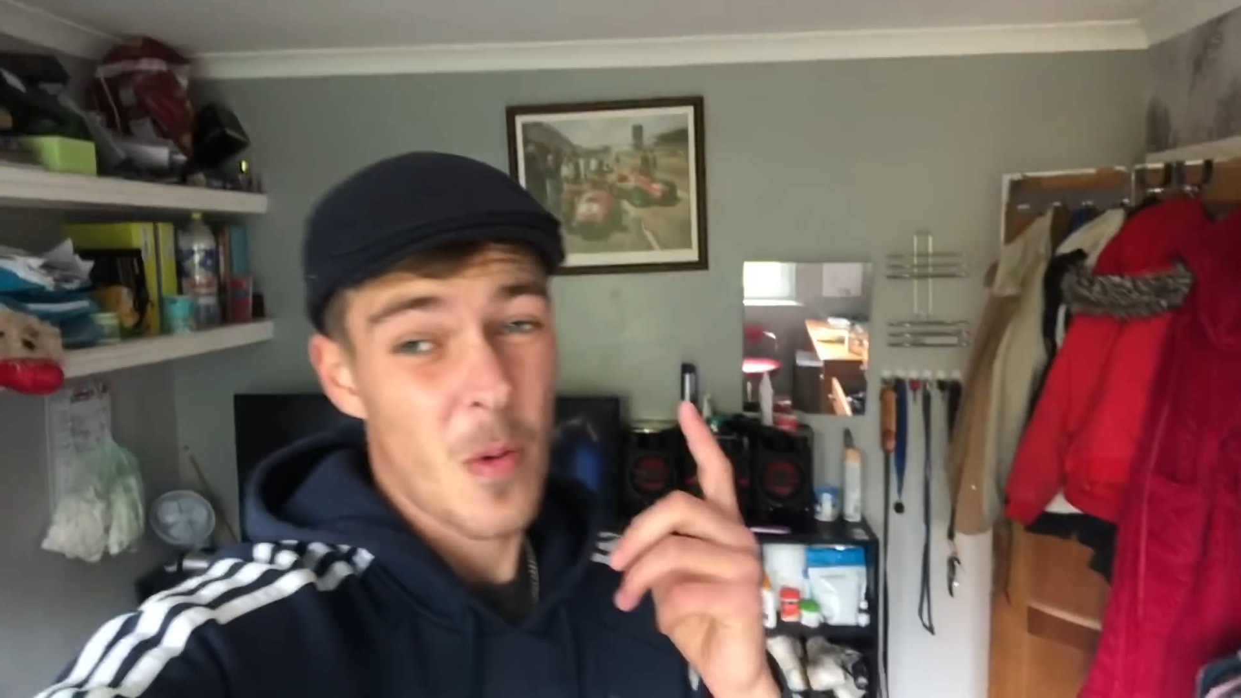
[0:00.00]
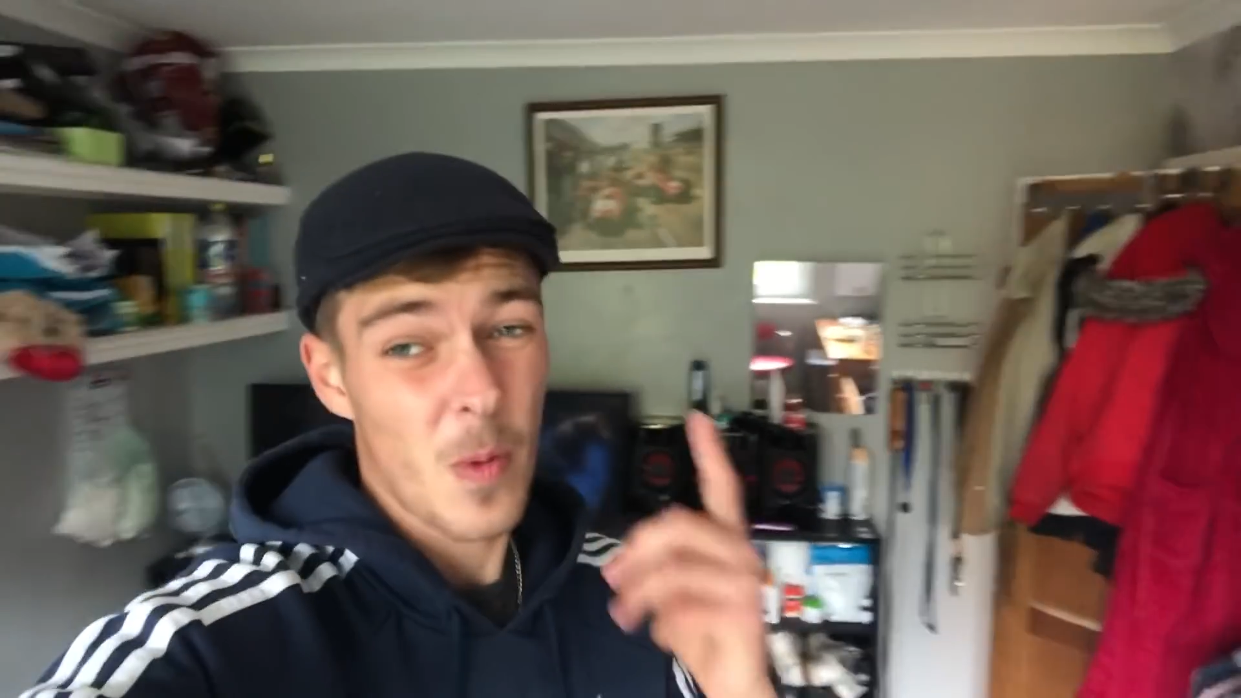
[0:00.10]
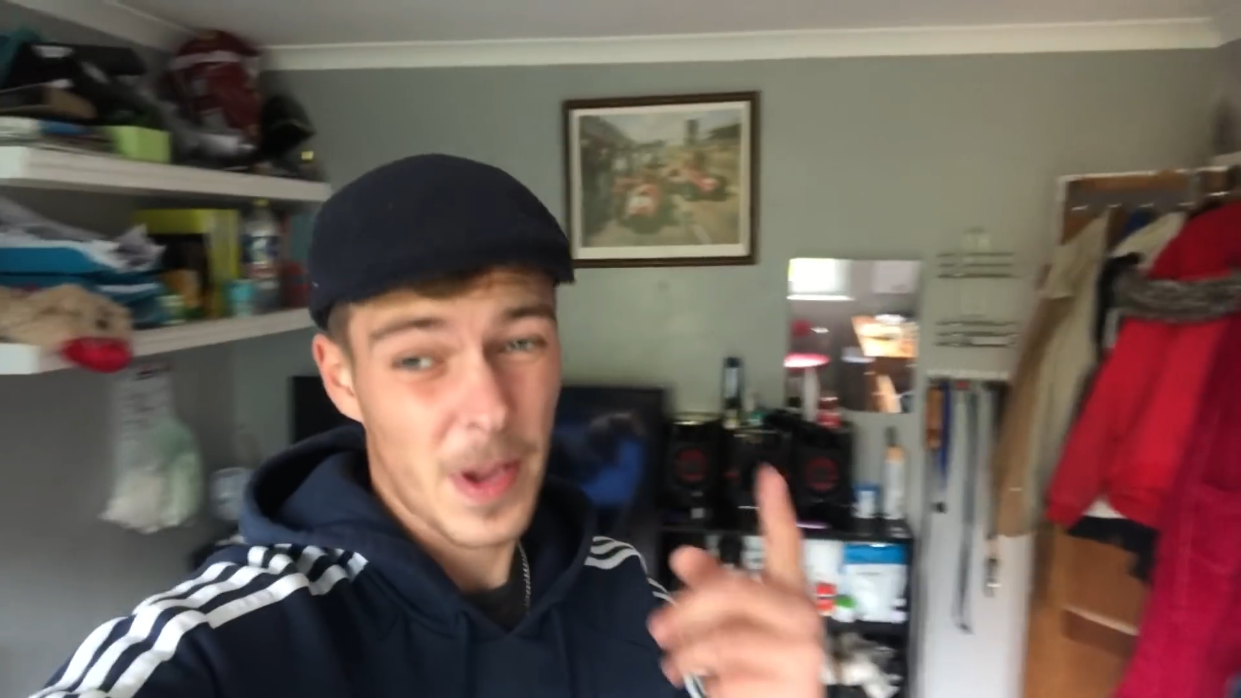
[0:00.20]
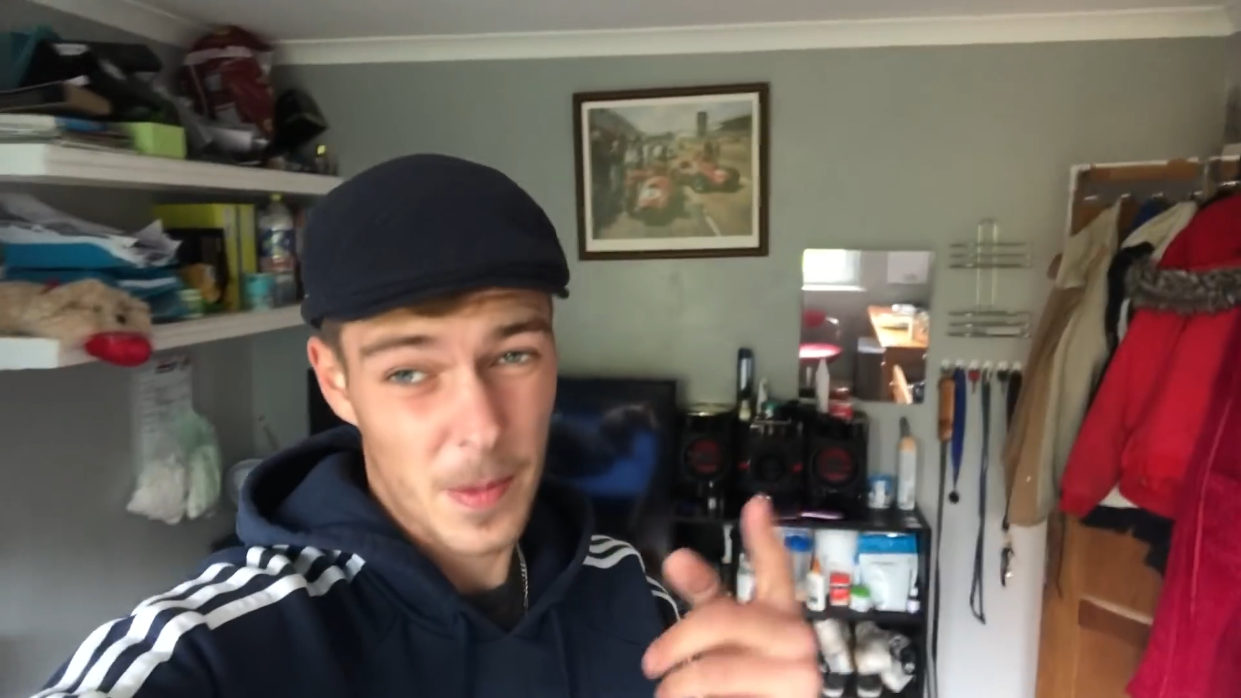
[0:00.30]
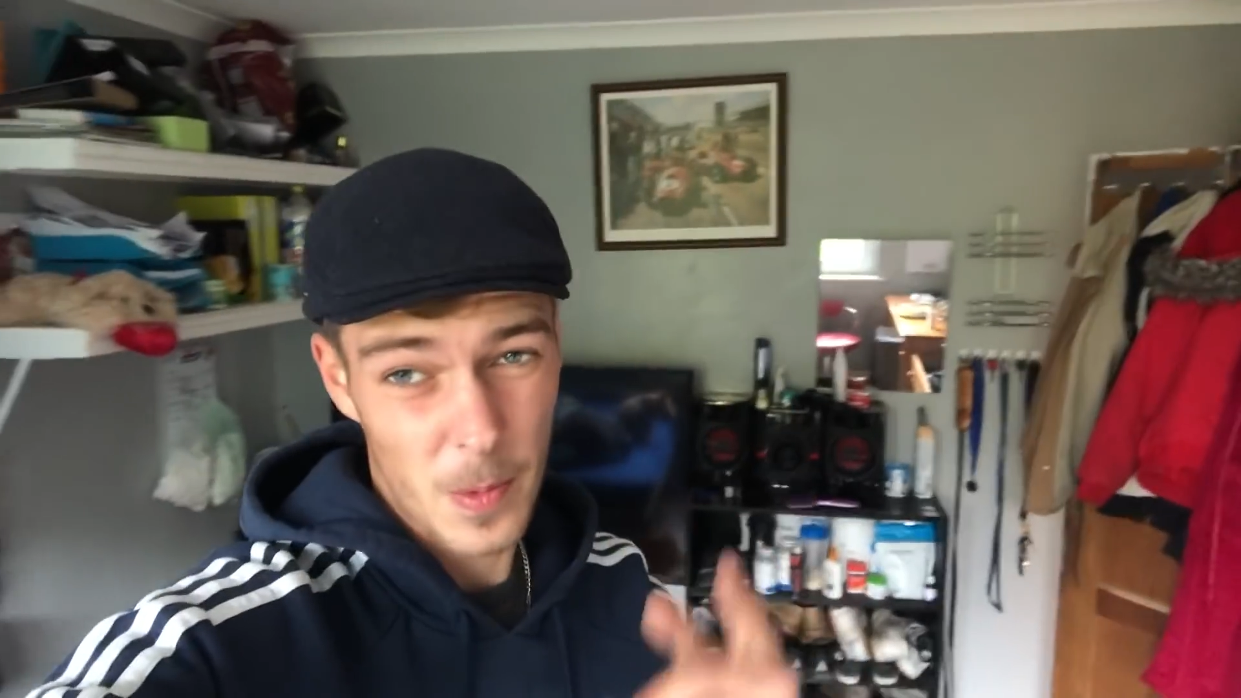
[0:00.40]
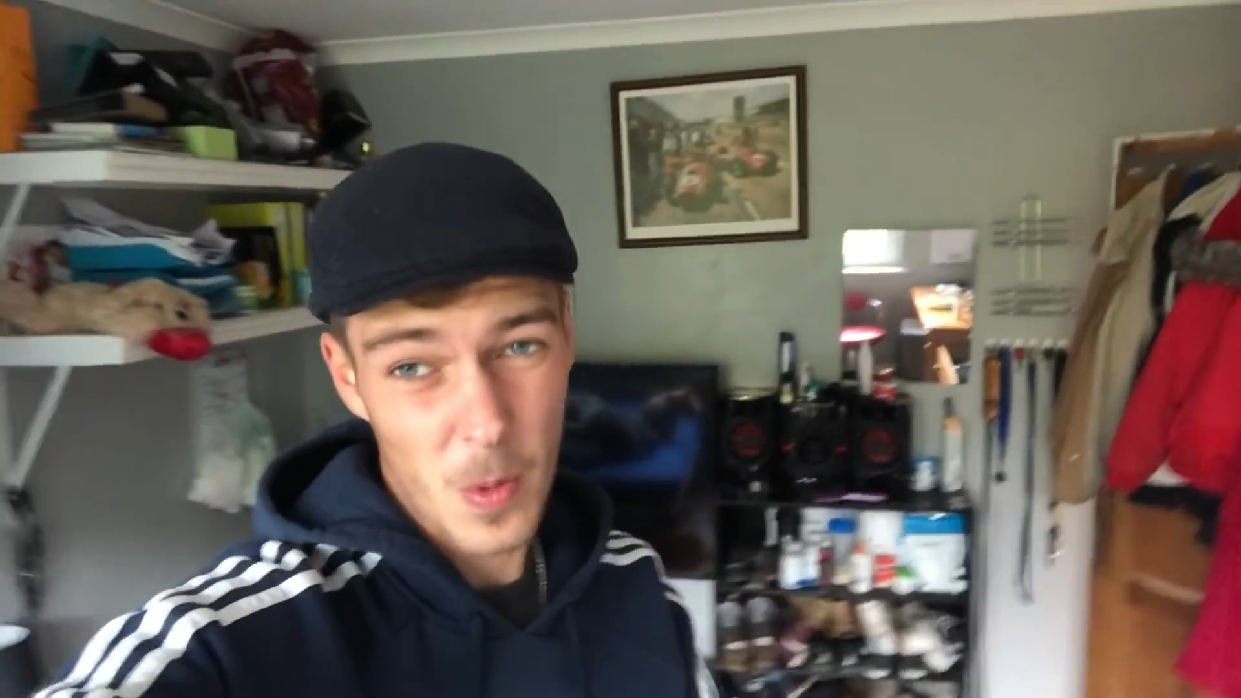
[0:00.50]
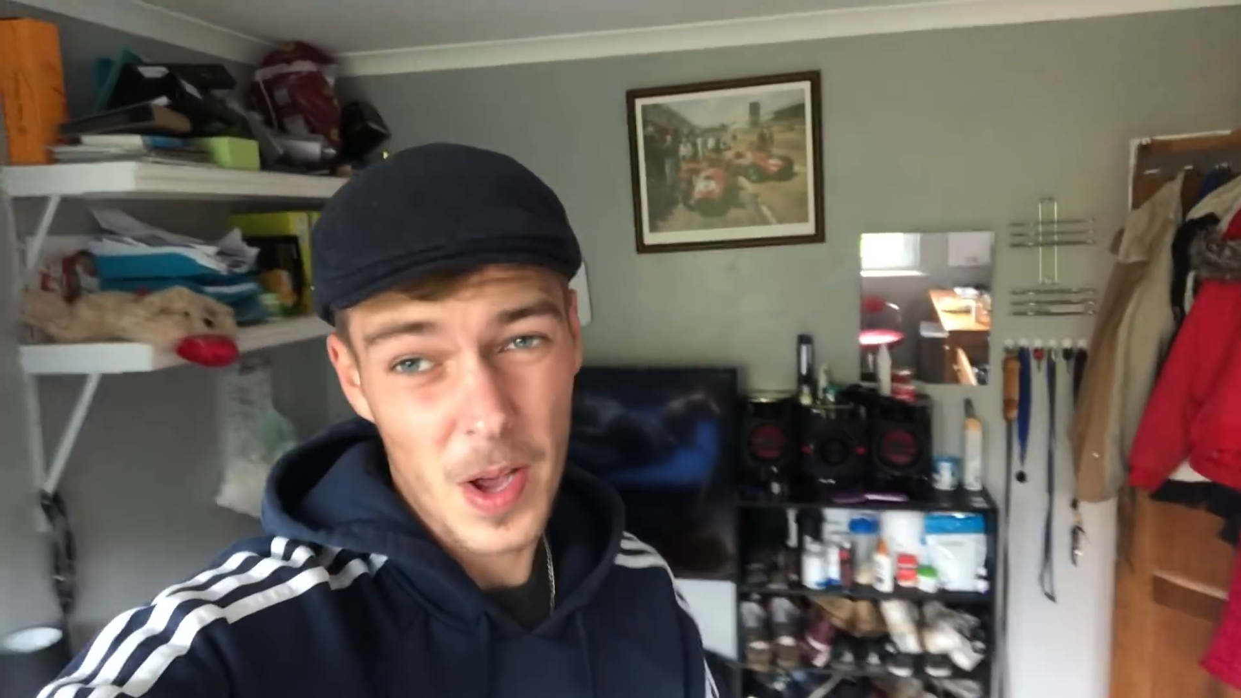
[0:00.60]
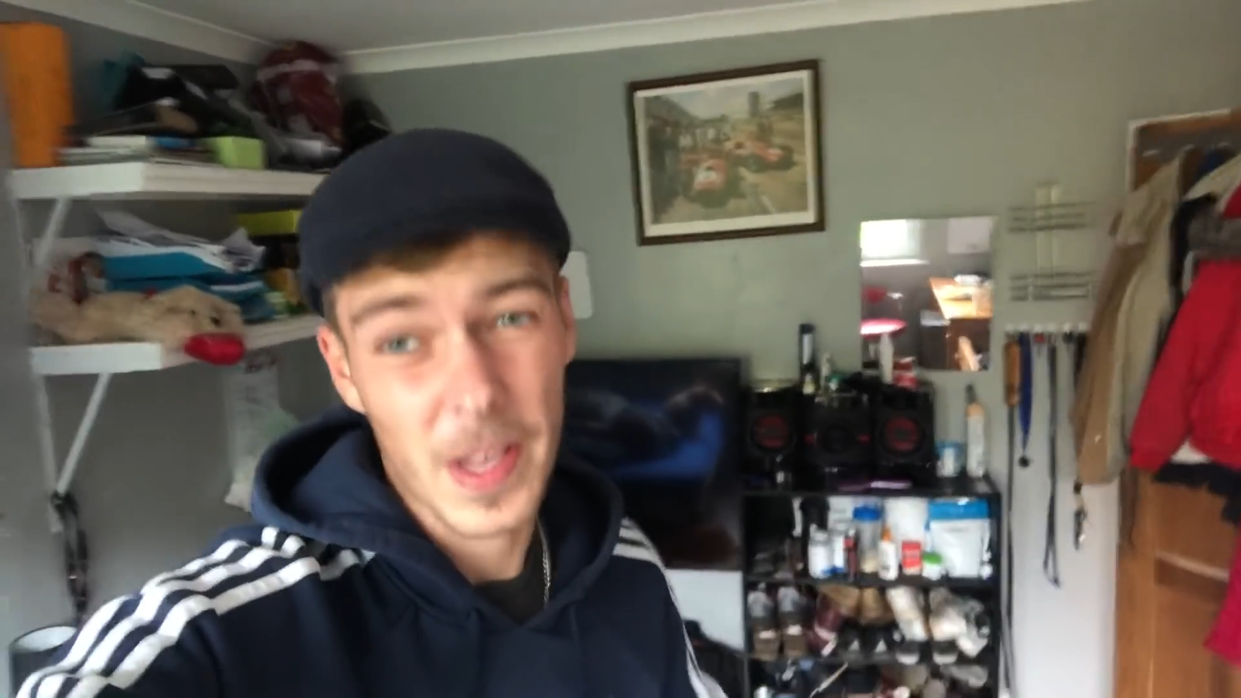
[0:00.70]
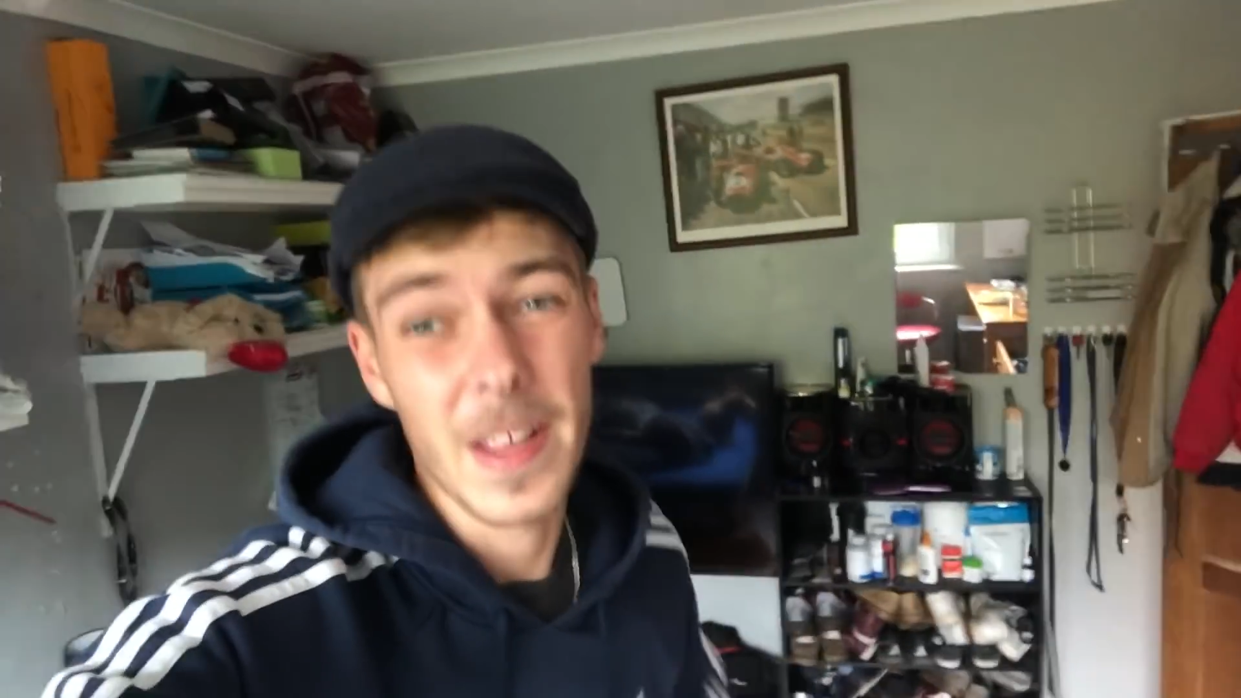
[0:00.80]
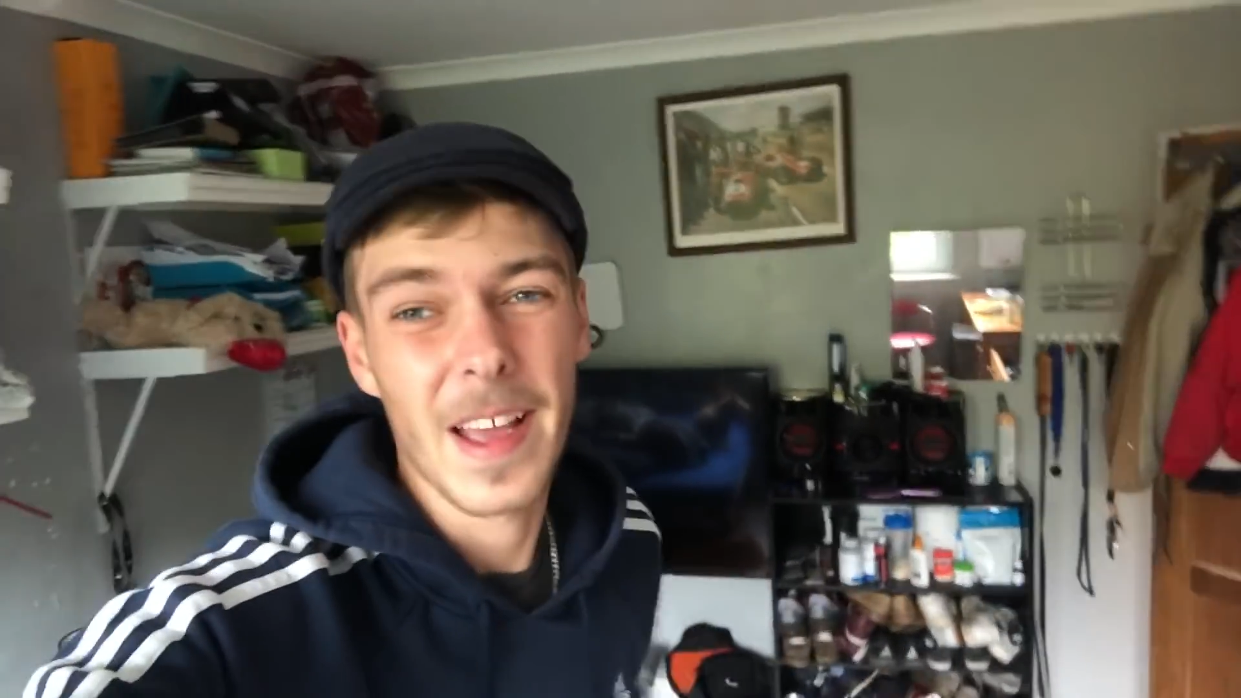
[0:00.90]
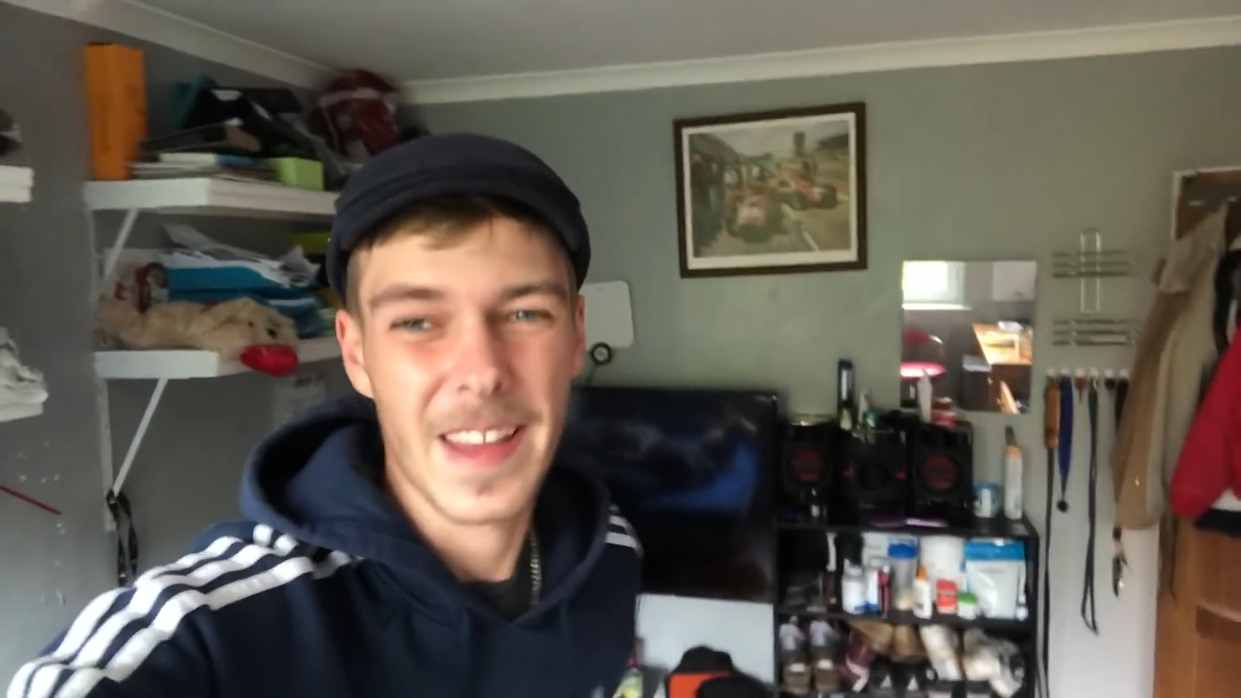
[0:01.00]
We're going to be working